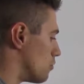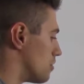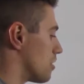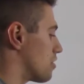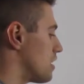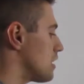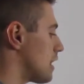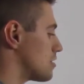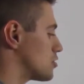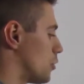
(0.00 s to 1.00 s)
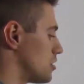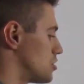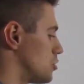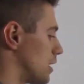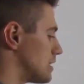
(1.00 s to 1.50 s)
the thing that is going
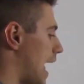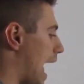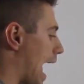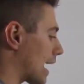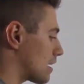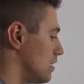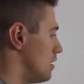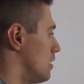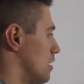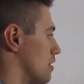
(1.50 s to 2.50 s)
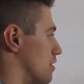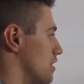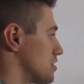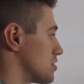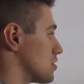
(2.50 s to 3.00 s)
to attack
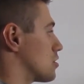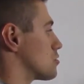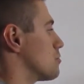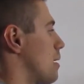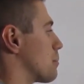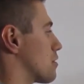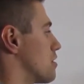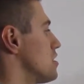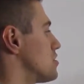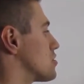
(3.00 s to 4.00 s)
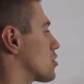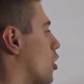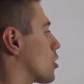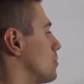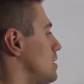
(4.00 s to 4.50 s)
this, because remember, this is a
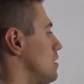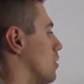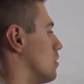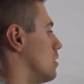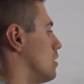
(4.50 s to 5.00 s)
carbonyl,